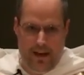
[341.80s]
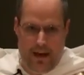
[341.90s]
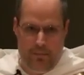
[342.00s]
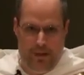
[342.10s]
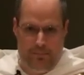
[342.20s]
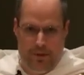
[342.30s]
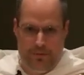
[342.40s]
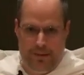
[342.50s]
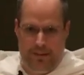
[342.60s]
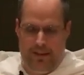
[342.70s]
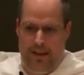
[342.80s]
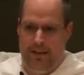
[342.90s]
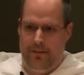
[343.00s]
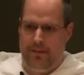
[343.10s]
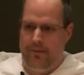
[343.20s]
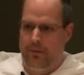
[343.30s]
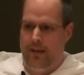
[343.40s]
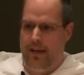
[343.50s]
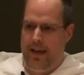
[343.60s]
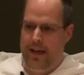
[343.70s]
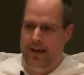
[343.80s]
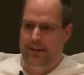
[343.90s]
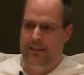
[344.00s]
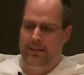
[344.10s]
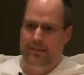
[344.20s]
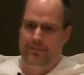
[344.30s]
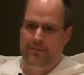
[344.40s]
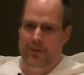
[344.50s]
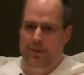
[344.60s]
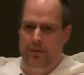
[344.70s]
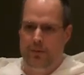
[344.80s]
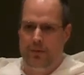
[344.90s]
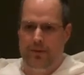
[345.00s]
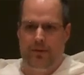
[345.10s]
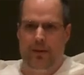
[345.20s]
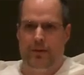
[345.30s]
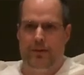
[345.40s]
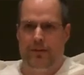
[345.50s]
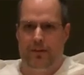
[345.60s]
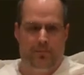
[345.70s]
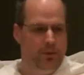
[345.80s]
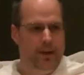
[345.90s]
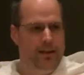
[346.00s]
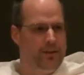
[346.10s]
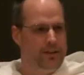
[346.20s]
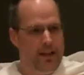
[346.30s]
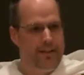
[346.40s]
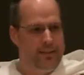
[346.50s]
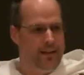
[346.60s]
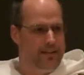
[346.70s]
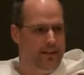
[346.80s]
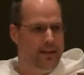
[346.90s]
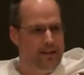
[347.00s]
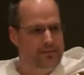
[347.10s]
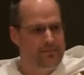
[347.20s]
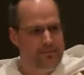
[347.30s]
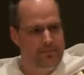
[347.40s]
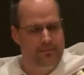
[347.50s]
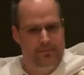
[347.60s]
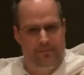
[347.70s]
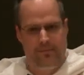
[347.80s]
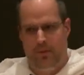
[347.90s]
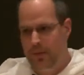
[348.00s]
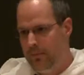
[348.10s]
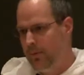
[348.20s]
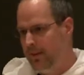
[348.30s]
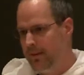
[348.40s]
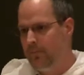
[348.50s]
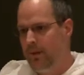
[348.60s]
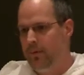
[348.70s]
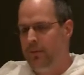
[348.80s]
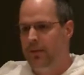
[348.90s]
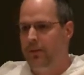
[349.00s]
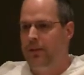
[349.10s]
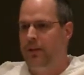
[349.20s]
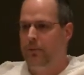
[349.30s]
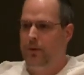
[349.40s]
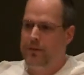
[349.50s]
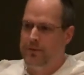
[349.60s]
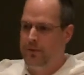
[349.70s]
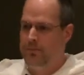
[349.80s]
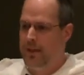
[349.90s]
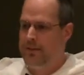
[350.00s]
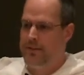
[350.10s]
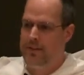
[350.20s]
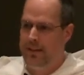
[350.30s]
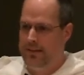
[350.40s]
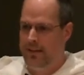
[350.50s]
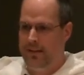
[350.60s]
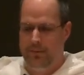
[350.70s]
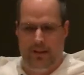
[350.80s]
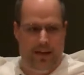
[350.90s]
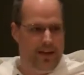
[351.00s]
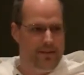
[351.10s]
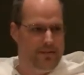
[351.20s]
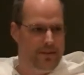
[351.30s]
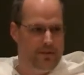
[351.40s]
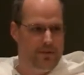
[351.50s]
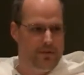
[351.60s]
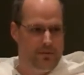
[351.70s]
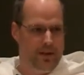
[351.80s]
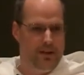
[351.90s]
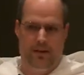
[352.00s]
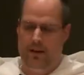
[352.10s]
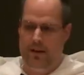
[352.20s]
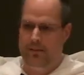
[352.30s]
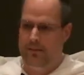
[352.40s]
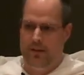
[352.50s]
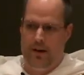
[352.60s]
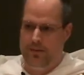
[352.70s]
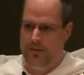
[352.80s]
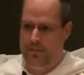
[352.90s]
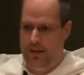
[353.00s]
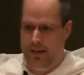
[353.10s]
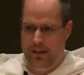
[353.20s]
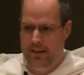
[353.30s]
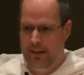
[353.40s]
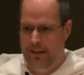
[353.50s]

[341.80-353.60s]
How many perfect days have we had where we say to ourselves, "Boy, I learned a lot that day"? Well, maybe we did. Maybe we learned that we were so blessed that day that we had such a great and awesome day.